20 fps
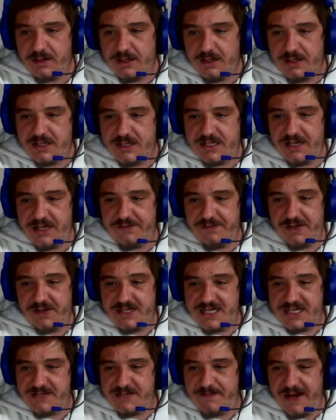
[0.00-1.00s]
Stefan
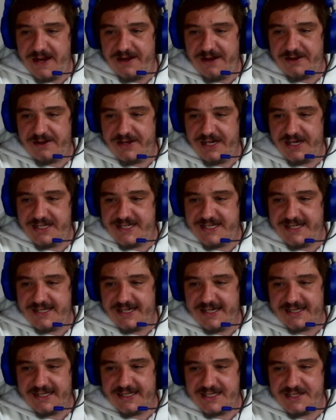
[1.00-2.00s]
says Barry Green,
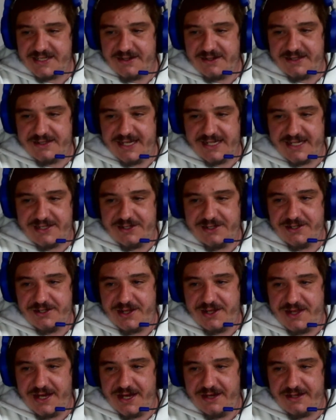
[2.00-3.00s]
Sinatla's not that good
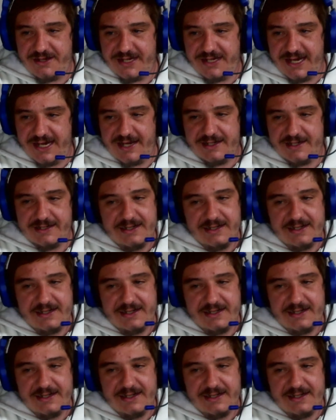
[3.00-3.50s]
though. Yeah,